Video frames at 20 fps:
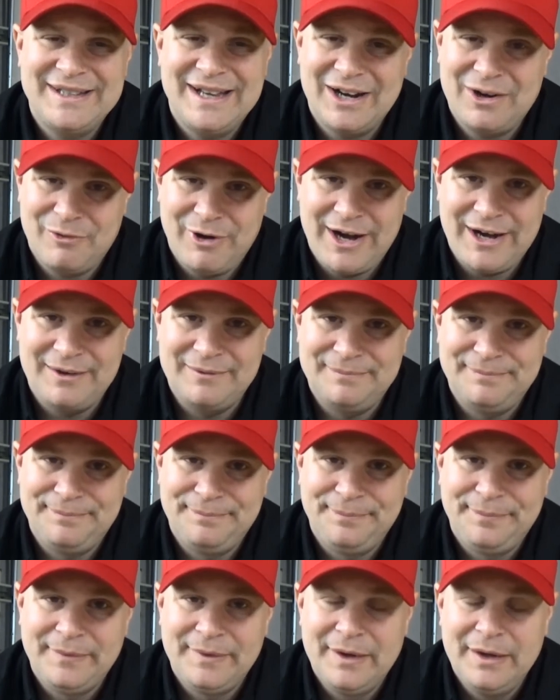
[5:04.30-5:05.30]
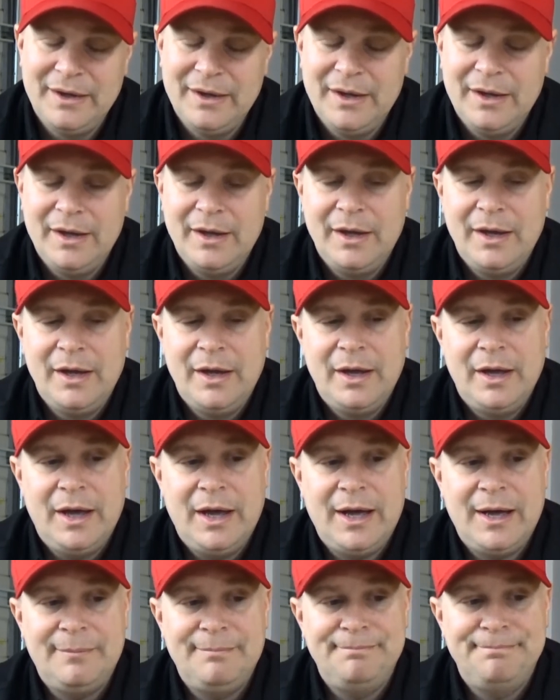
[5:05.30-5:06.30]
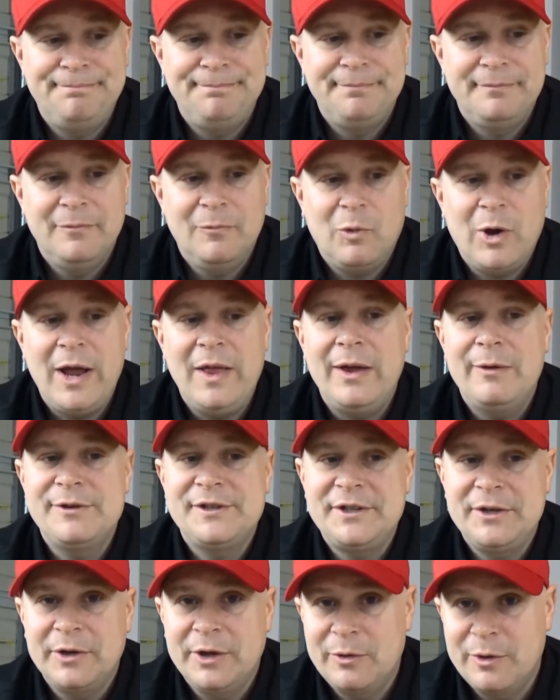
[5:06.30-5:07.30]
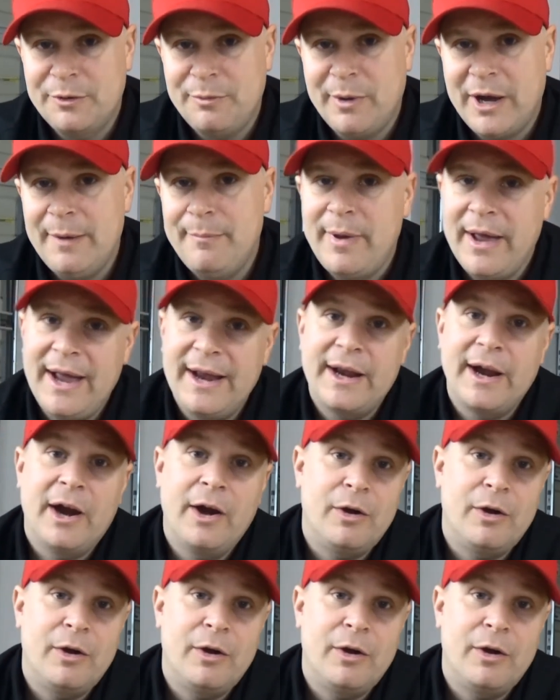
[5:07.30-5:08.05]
that great. While I was dealing with my bank,